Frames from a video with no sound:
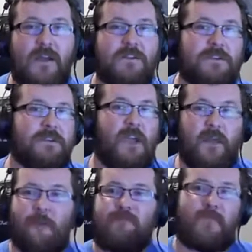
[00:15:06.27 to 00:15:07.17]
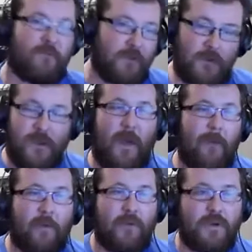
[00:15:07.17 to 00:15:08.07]
Just like for New
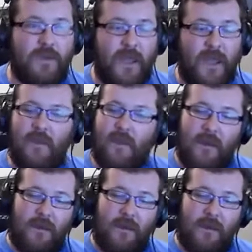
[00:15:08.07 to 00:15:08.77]
Comic Book Day,